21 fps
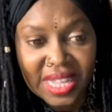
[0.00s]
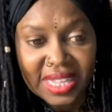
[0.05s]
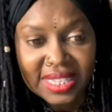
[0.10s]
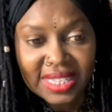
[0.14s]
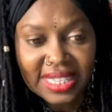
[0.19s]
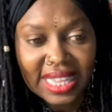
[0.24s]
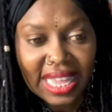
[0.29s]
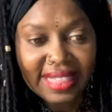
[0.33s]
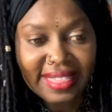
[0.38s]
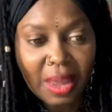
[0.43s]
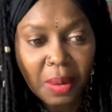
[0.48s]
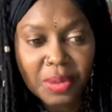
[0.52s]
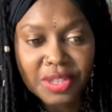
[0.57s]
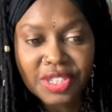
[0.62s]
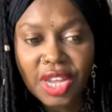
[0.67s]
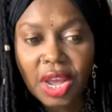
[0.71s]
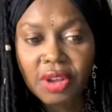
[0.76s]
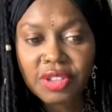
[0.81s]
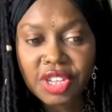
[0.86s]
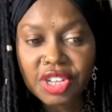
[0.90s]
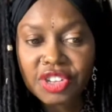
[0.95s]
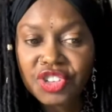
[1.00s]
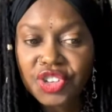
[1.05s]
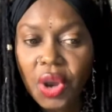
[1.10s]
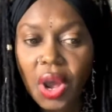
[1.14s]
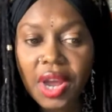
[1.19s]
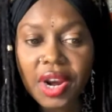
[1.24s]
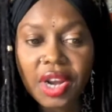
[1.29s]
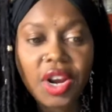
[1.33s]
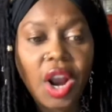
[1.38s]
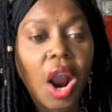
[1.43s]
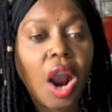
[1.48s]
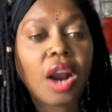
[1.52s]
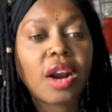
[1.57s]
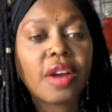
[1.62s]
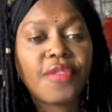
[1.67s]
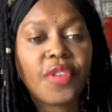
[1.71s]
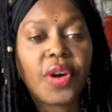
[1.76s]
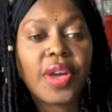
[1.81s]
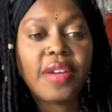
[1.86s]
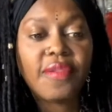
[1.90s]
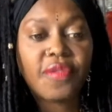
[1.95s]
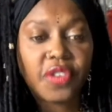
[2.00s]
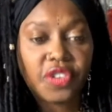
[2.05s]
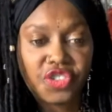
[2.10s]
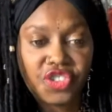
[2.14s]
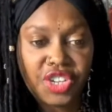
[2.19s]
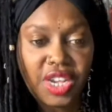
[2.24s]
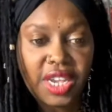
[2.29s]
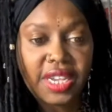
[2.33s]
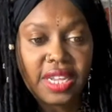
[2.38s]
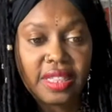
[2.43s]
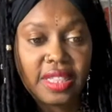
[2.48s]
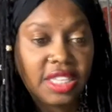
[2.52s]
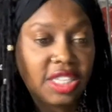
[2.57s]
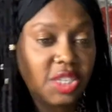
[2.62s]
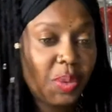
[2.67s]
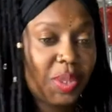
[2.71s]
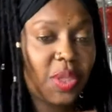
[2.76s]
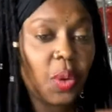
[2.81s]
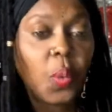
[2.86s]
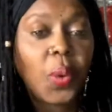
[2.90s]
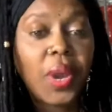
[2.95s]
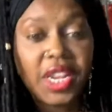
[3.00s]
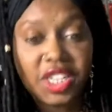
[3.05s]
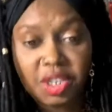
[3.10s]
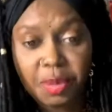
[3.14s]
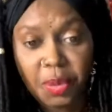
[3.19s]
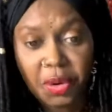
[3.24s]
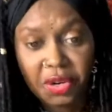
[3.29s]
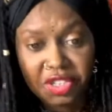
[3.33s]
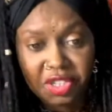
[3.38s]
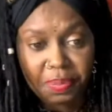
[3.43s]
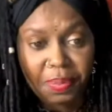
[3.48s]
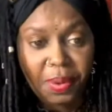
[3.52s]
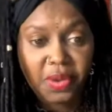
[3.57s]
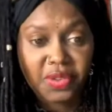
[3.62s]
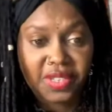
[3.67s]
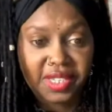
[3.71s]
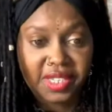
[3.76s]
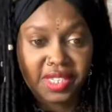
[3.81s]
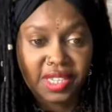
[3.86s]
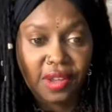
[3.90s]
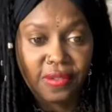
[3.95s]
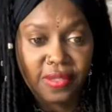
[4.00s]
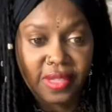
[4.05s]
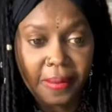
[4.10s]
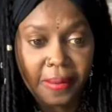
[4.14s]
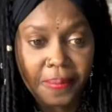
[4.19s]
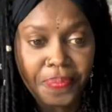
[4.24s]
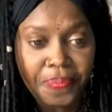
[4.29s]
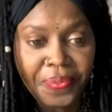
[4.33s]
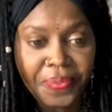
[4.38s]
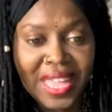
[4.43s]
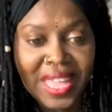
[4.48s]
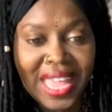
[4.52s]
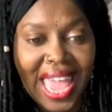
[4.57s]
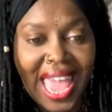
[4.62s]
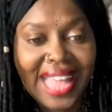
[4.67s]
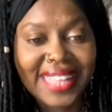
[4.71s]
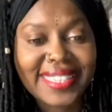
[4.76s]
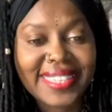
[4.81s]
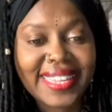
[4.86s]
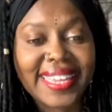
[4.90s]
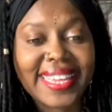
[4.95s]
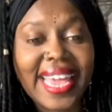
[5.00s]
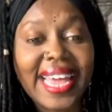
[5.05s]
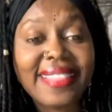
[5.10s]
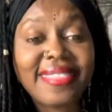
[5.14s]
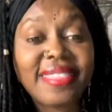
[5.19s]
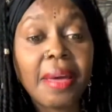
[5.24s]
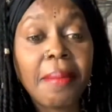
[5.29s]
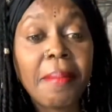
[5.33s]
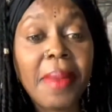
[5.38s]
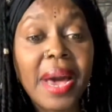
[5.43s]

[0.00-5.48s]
Said they were told to join a carnival in Virginia. This is what the Ouija board supposedly told them. And to get the